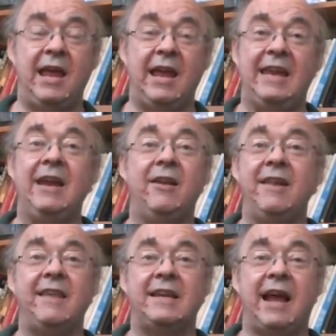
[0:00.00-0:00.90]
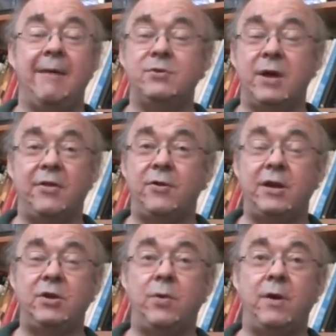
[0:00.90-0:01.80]
in Neolithic times around
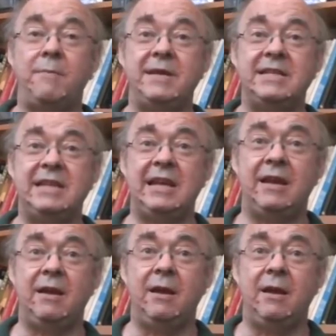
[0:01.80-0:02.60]
3200 BC,